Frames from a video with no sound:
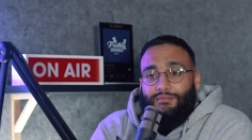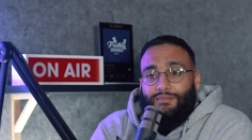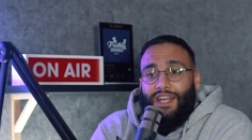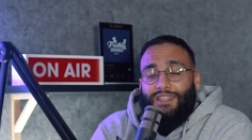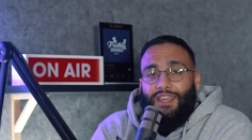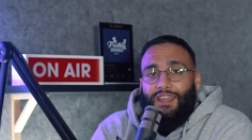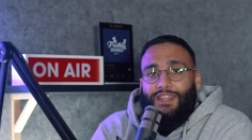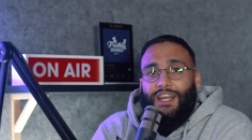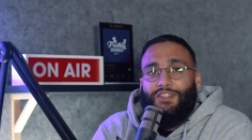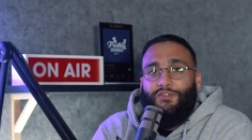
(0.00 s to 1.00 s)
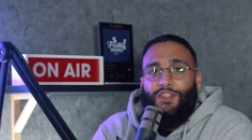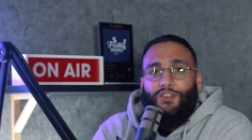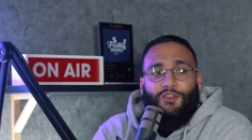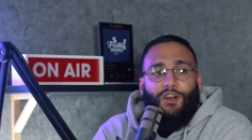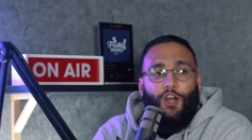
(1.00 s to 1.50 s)
That's it. That's the
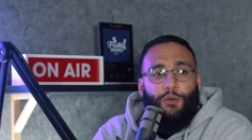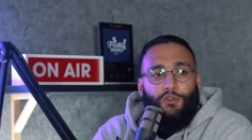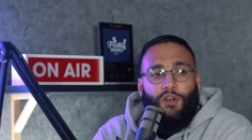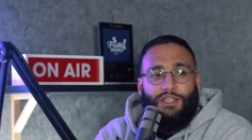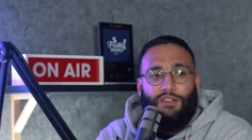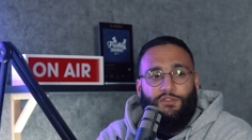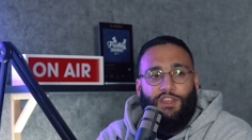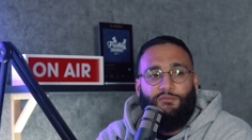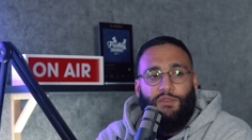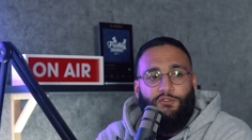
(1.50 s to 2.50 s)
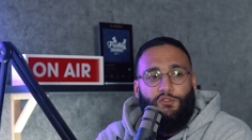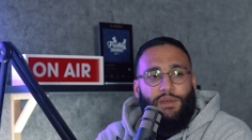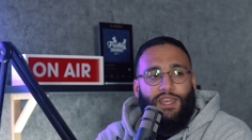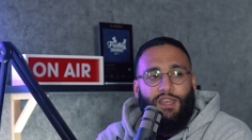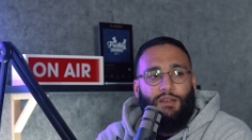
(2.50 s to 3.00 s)
video. I hope you guys can forgive me for
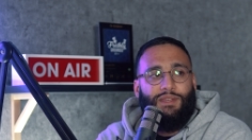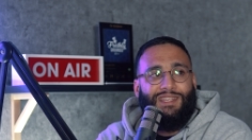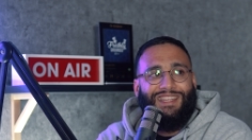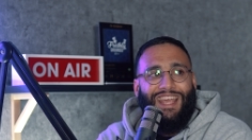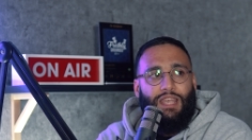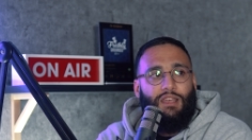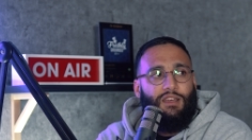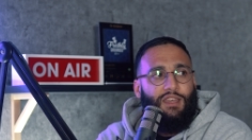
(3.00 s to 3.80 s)
making a mistake